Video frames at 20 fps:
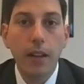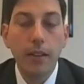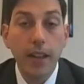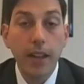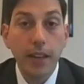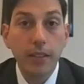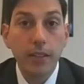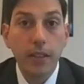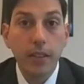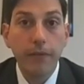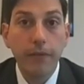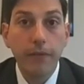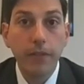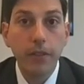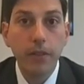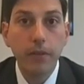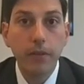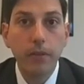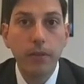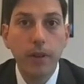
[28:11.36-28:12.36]
Next, a
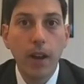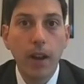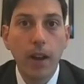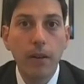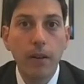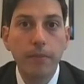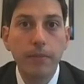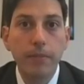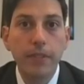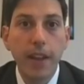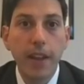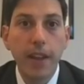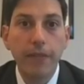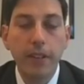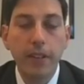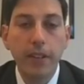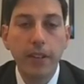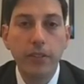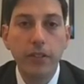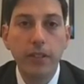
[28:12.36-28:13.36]
few
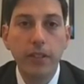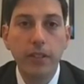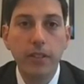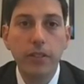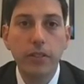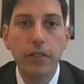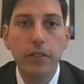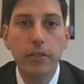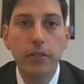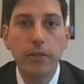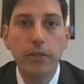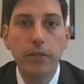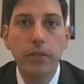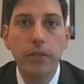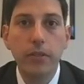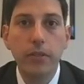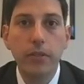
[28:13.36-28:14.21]
definitions to